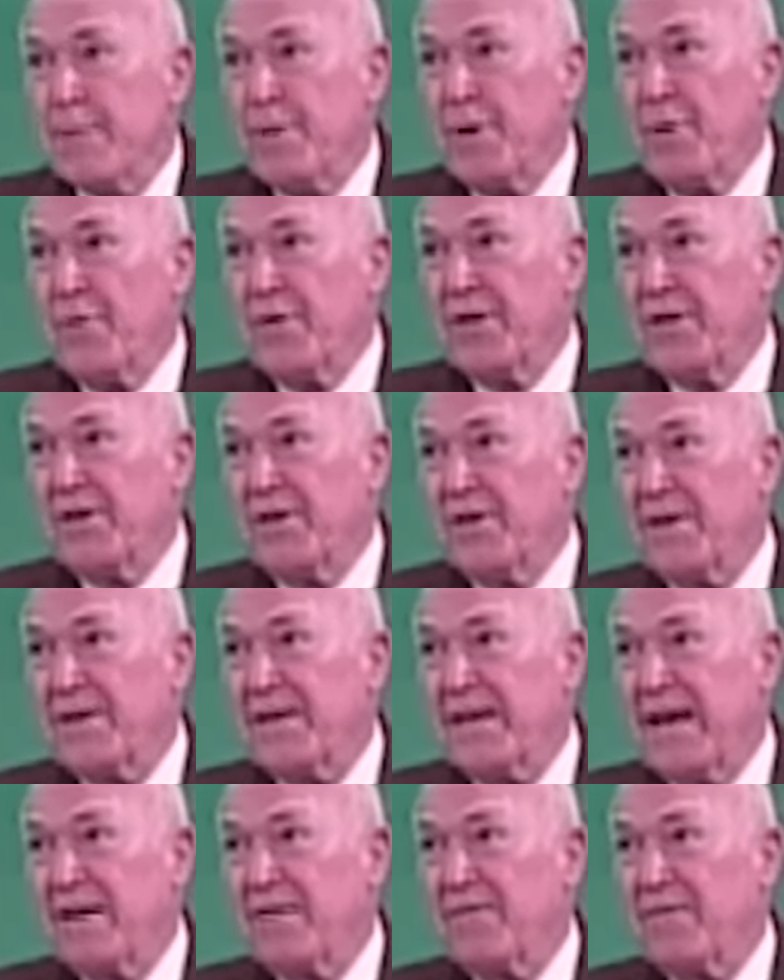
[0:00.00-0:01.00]
But when you
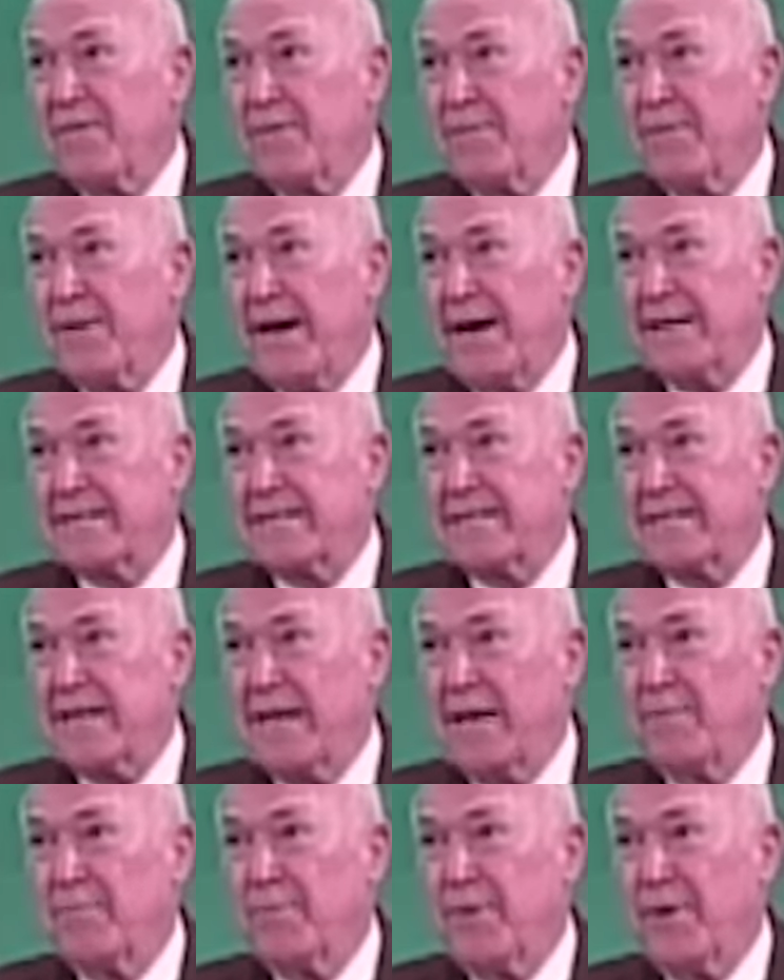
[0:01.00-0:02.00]
look at it from God's
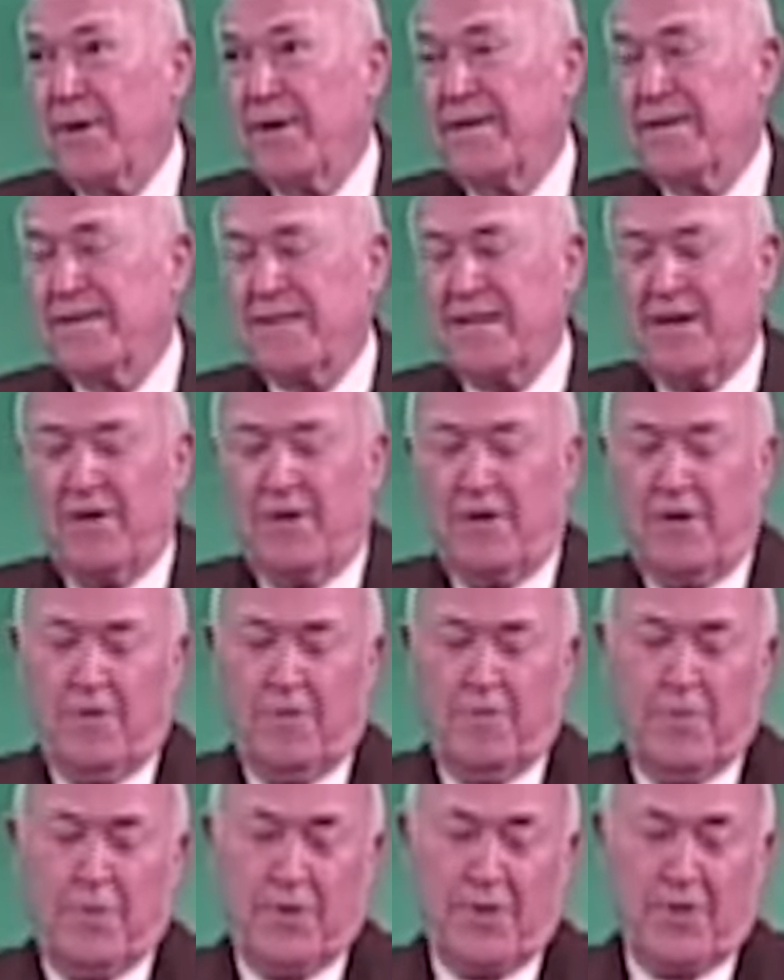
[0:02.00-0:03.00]
standpoint, you say,
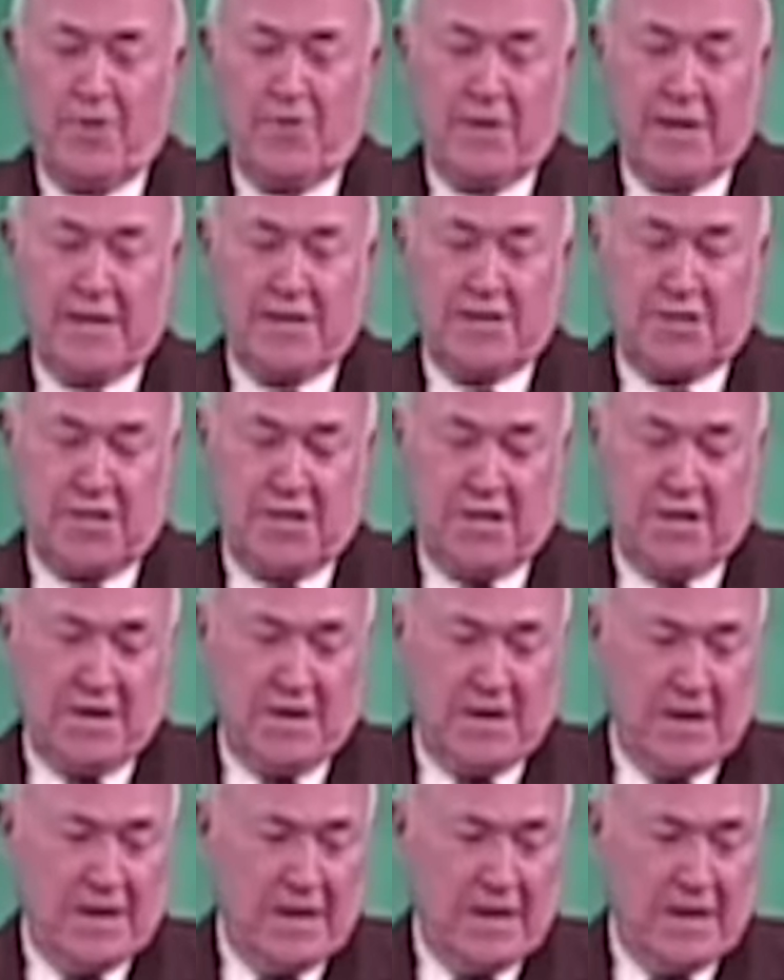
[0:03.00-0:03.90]
oh, poor Russia,